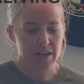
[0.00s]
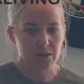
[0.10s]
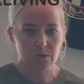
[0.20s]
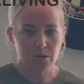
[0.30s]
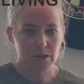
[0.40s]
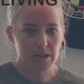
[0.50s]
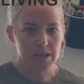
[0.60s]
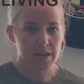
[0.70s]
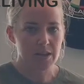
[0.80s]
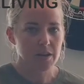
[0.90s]

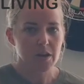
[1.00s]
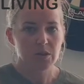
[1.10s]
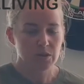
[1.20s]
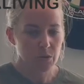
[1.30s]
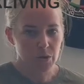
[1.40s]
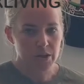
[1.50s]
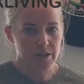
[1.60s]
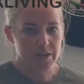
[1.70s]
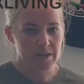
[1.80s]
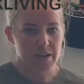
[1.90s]
locally
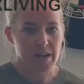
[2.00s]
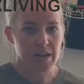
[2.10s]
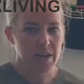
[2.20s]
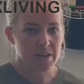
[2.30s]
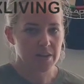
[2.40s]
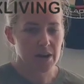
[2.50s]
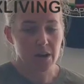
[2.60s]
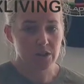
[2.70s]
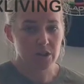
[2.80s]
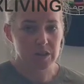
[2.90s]
sourced, and they are
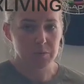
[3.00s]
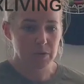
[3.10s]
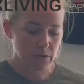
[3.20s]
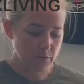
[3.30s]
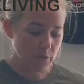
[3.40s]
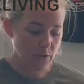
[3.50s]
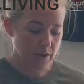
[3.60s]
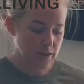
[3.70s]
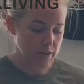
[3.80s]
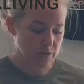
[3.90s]
just beautiful,
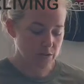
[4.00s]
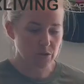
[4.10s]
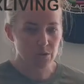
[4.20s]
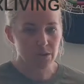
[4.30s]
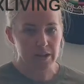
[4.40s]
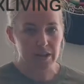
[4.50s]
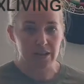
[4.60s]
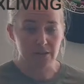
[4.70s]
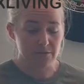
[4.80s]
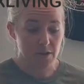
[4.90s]
and they're so clean, and
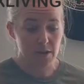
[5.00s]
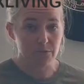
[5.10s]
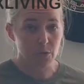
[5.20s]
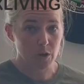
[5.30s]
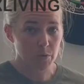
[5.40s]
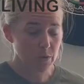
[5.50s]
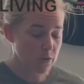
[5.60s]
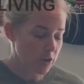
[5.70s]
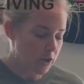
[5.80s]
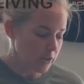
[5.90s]
they're very affordable.
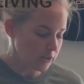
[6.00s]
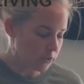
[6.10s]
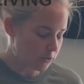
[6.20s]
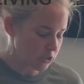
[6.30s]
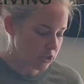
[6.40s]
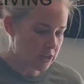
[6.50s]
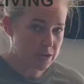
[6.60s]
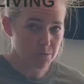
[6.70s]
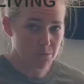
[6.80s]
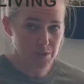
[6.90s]
So
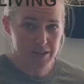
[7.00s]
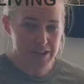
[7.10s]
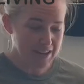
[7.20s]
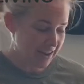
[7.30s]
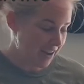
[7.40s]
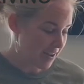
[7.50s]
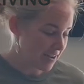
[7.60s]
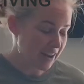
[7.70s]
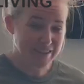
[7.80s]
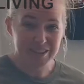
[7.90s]
she really
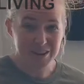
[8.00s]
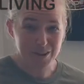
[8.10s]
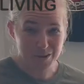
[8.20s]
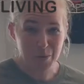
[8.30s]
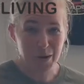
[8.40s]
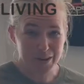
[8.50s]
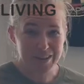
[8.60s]
knocks it out of the park